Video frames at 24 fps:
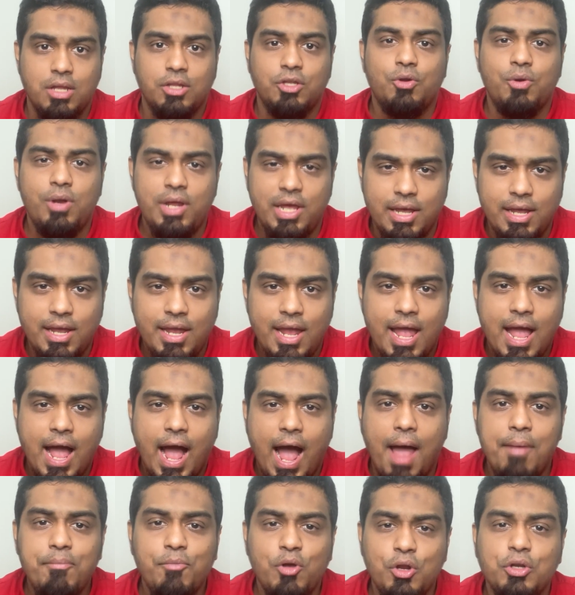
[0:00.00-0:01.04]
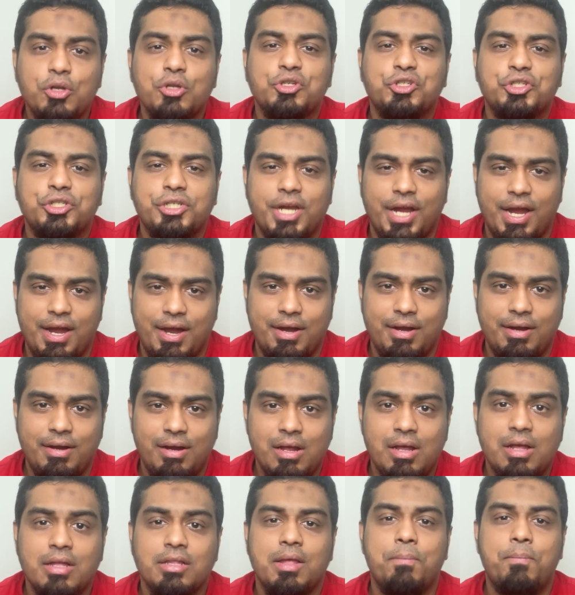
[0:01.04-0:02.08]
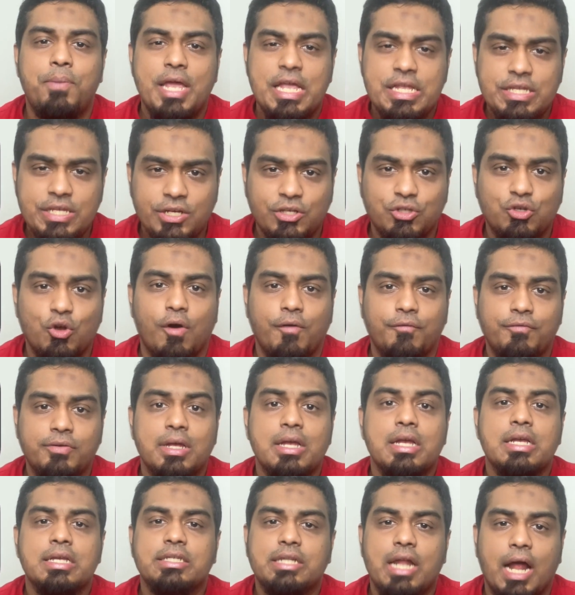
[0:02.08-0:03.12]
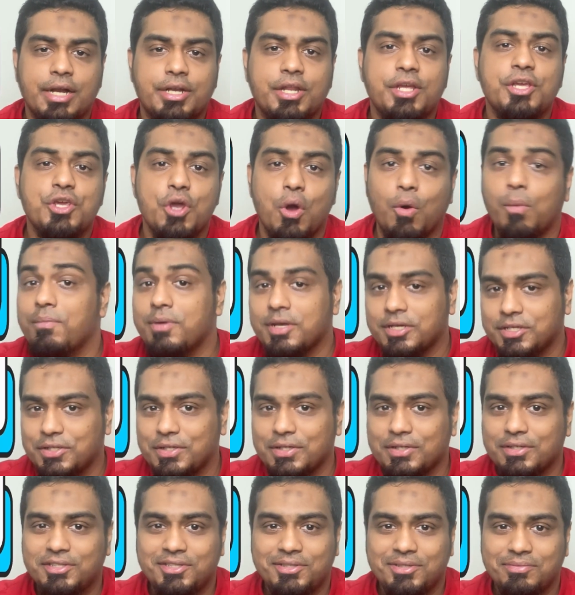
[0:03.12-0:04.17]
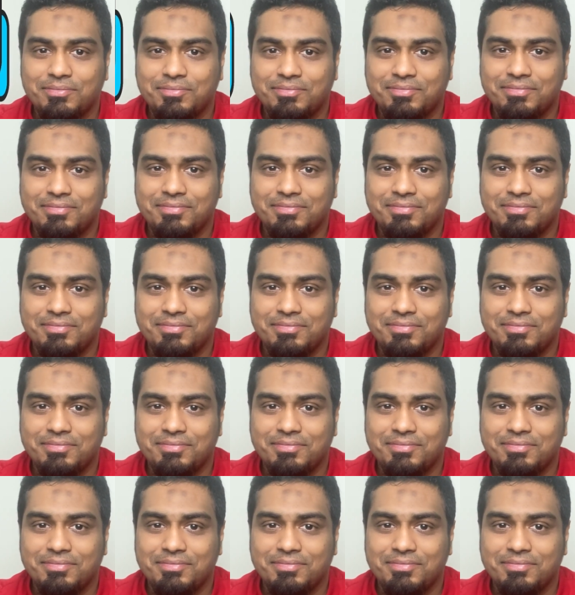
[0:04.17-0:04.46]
Today, I'm going to share the basics of starting your business.